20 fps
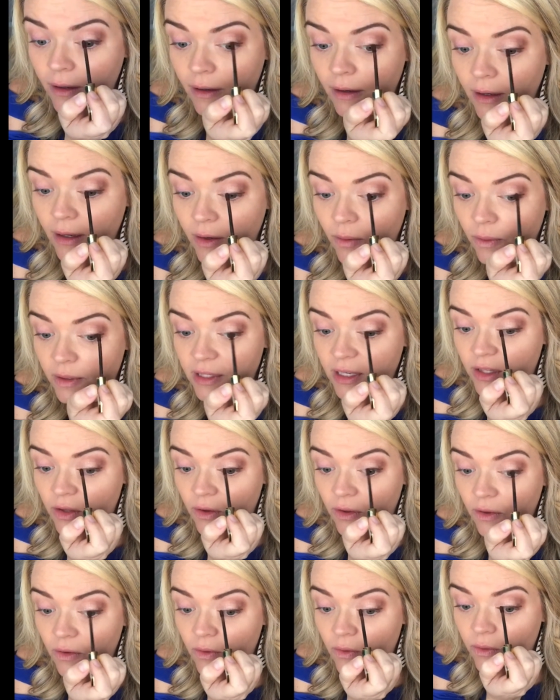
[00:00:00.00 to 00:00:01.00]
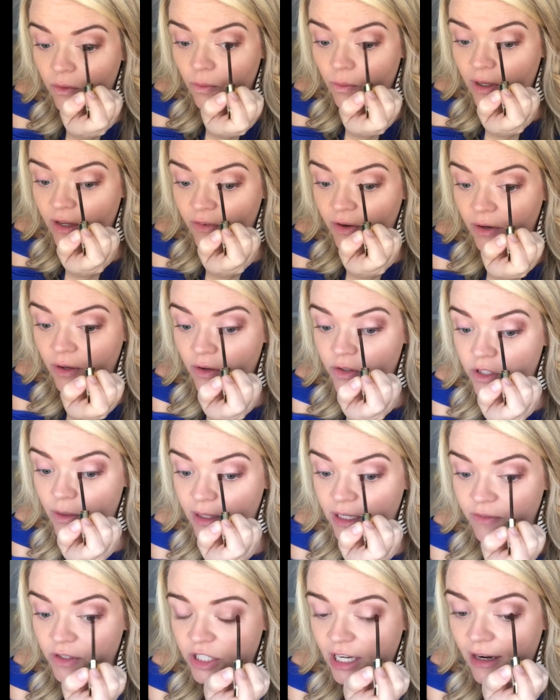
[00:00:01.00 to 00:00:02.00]
And once again, you can
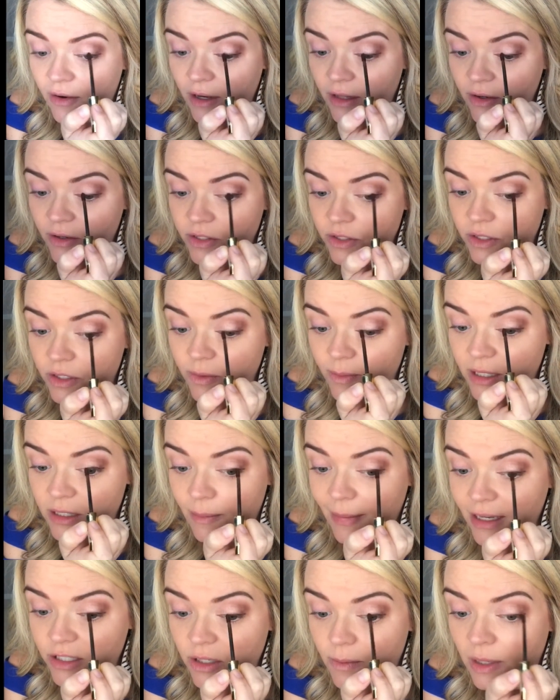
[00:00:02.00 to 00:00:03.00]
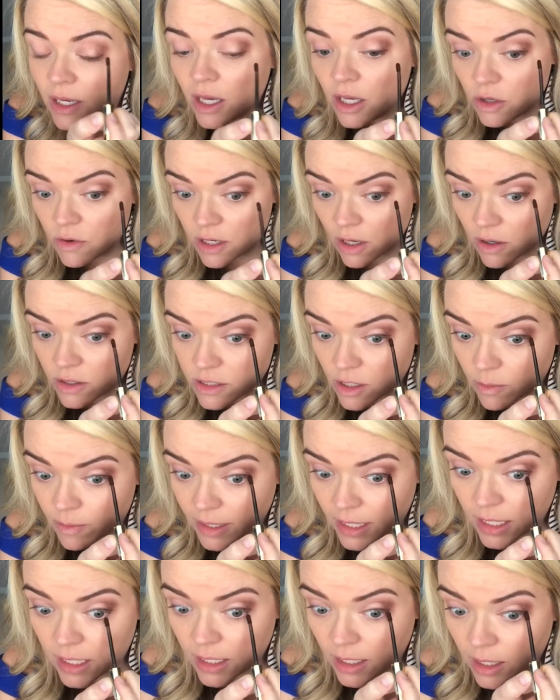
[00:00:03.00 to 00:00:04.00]
use whatever, there's so many different
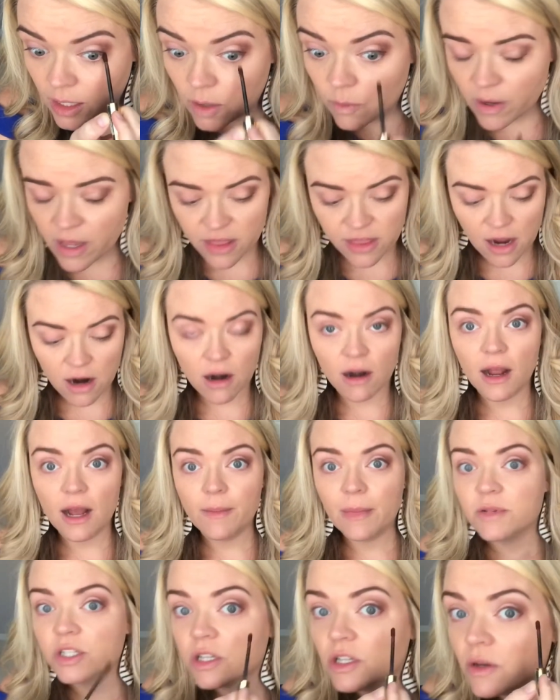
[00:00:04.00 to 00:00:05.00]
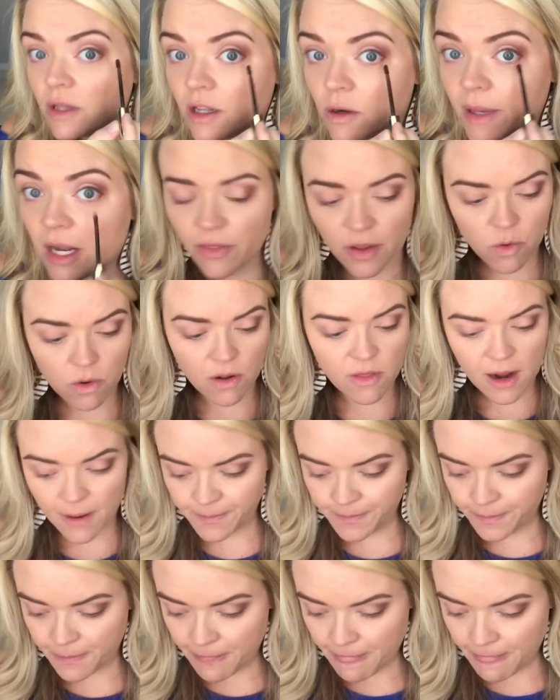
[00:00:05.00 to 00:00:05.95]
shadow colors, you can mix and match them.